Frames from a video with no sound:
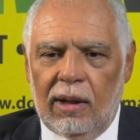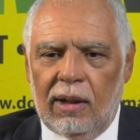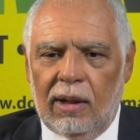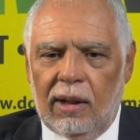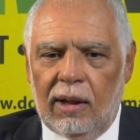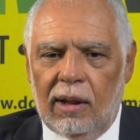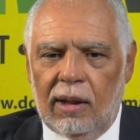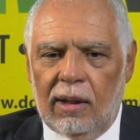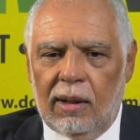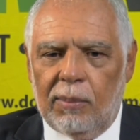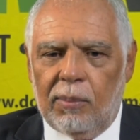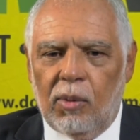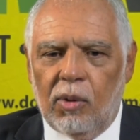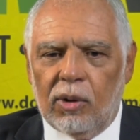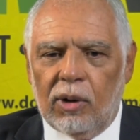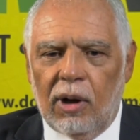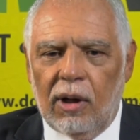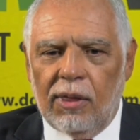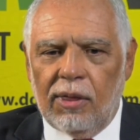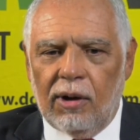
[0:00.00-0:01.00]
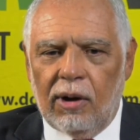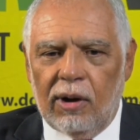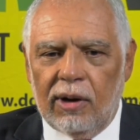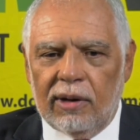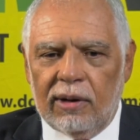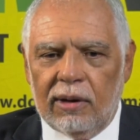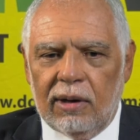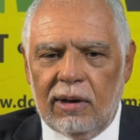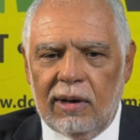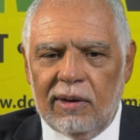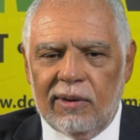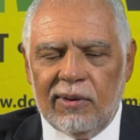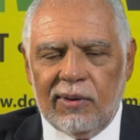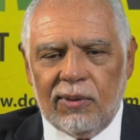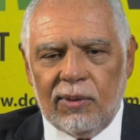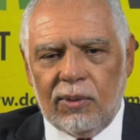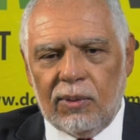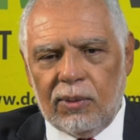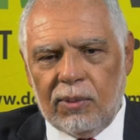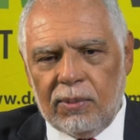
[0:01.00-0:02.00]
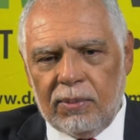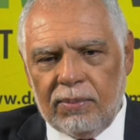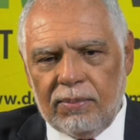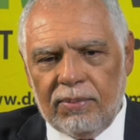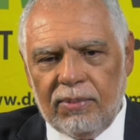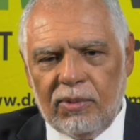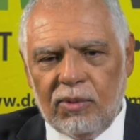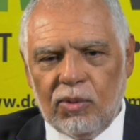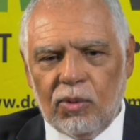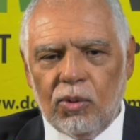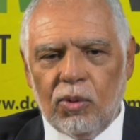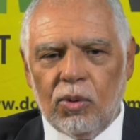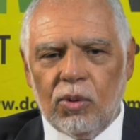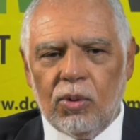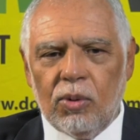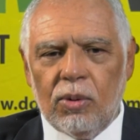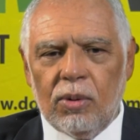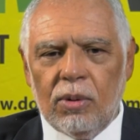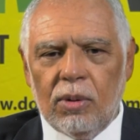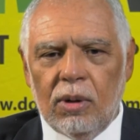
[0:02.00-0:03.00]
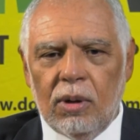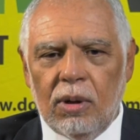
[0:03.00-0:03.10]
The Port Authority also, through